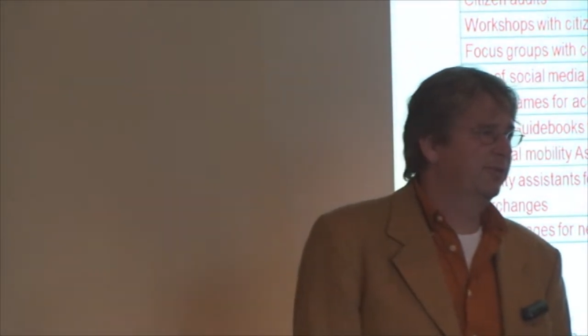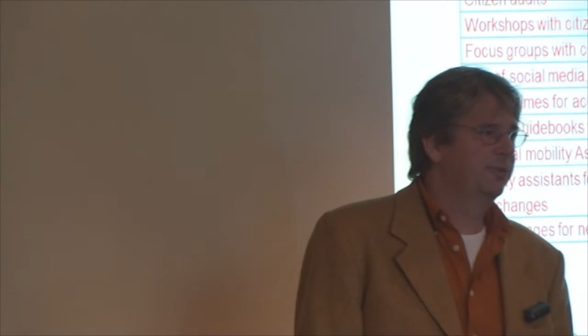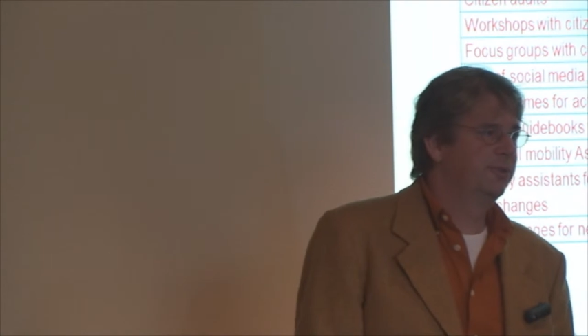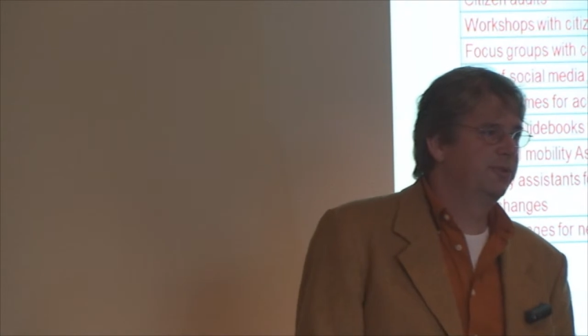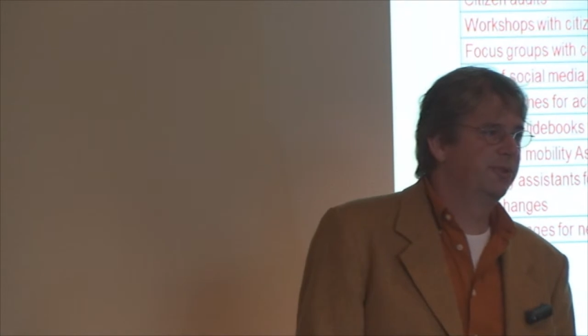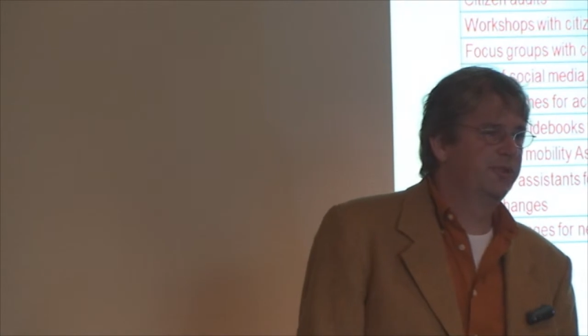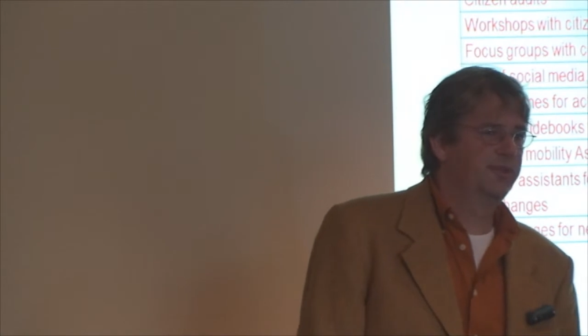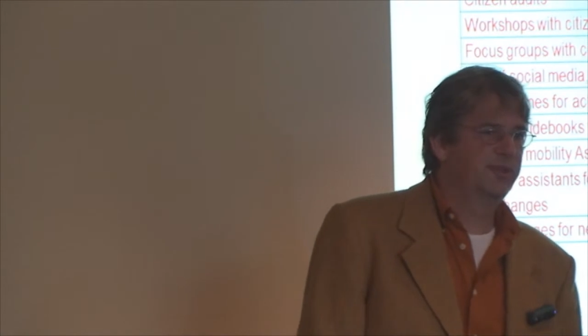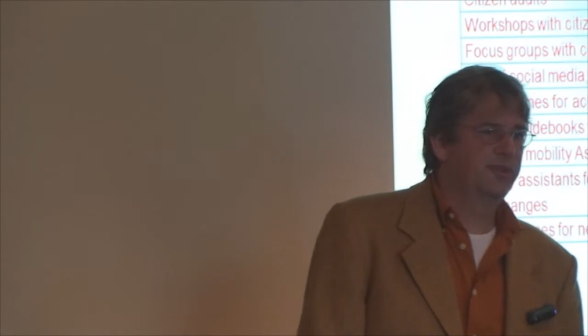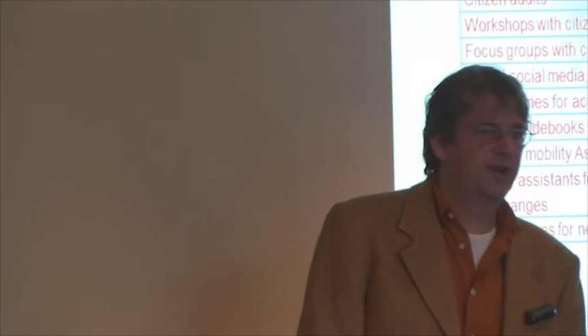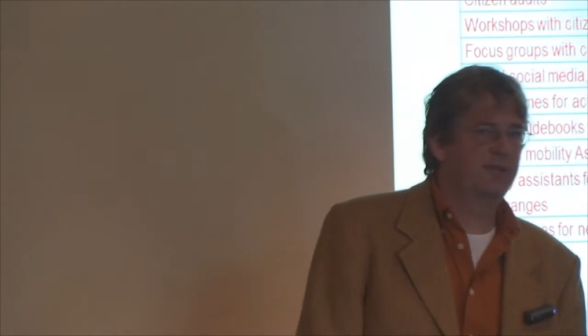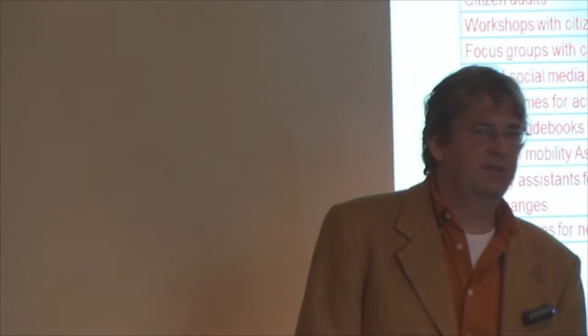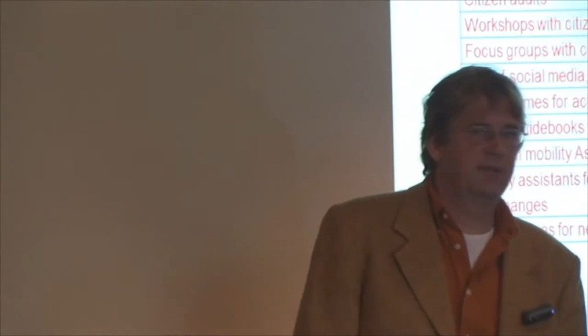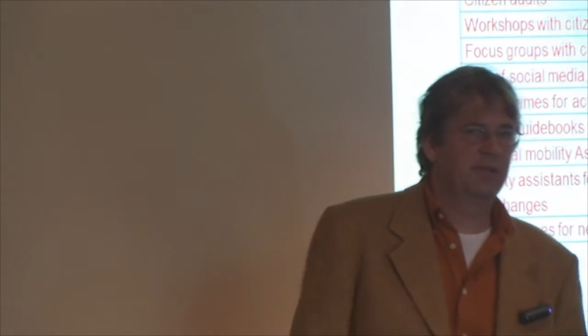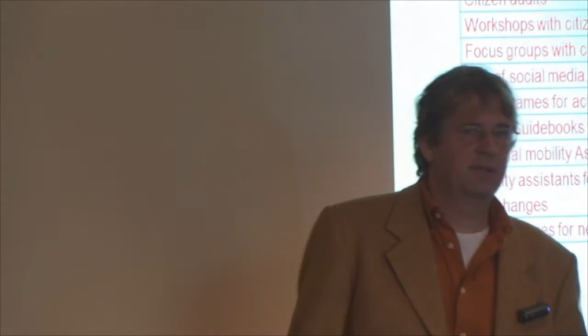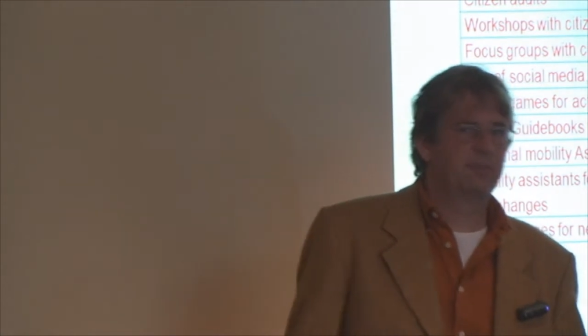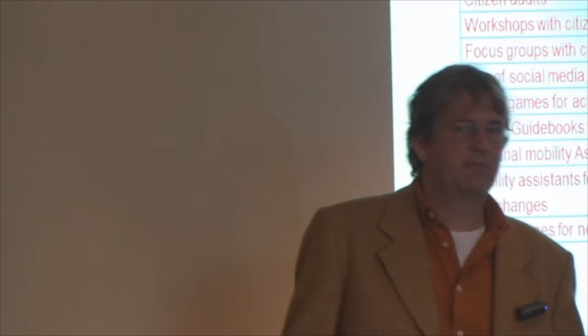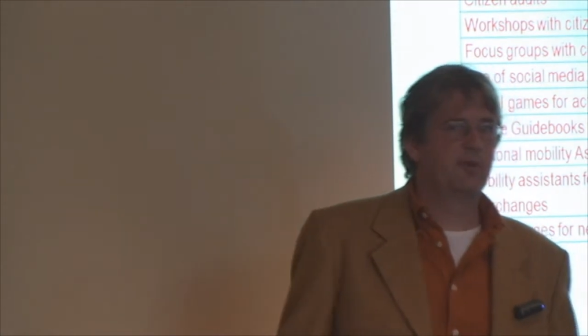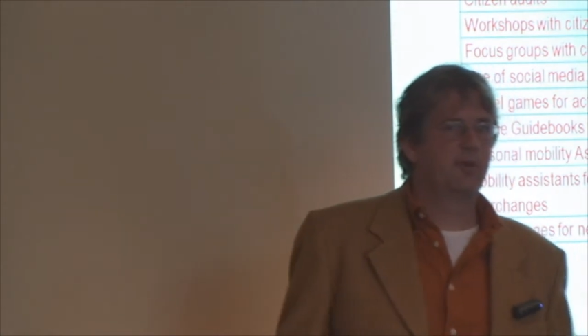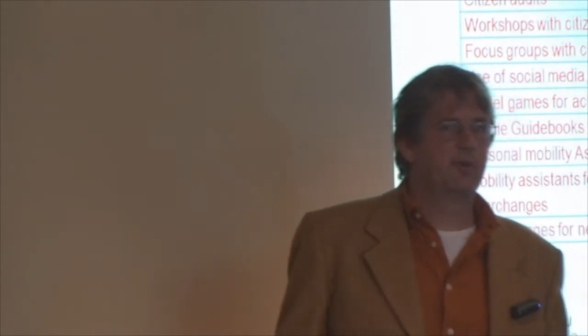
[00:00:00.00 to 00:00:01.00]
who is
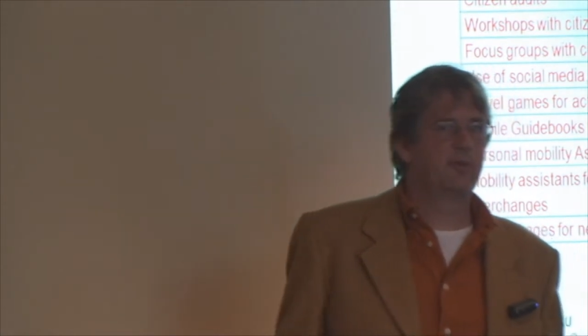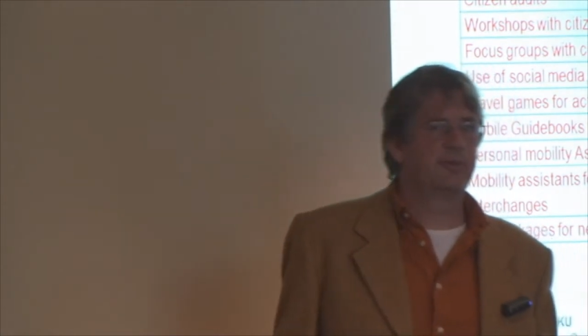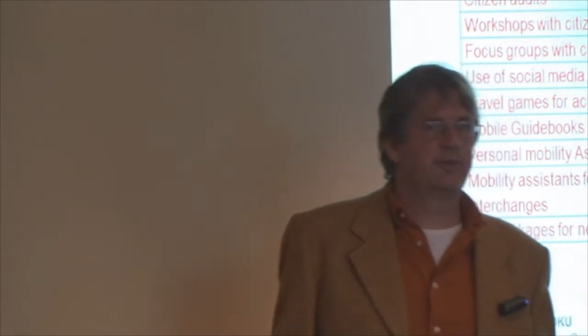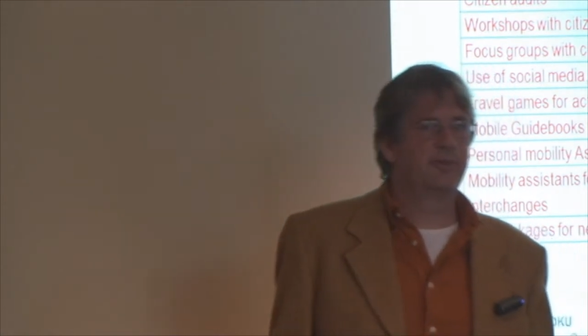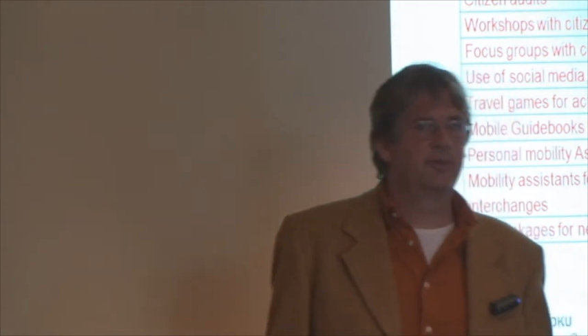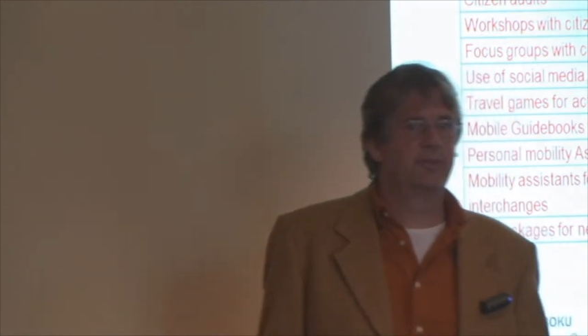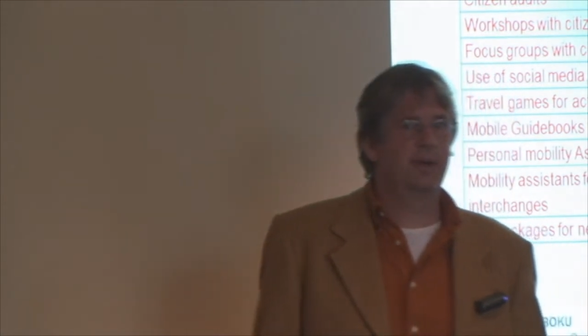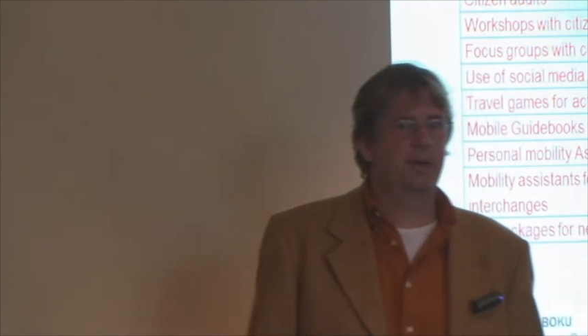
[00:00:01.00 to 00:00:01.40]
traveling more with the